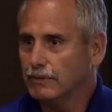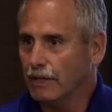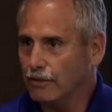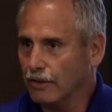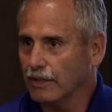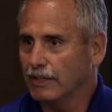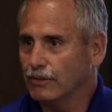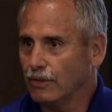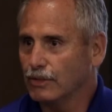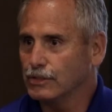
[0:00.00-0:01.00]
that you're going to
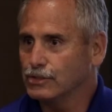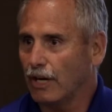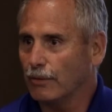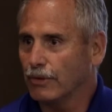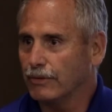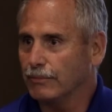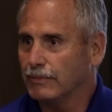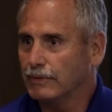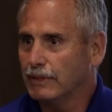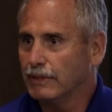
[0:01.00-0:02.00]
do a good job with them.
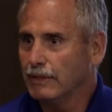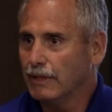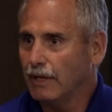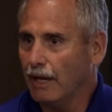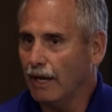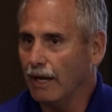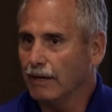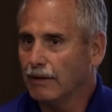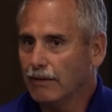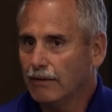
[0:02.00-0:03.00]
And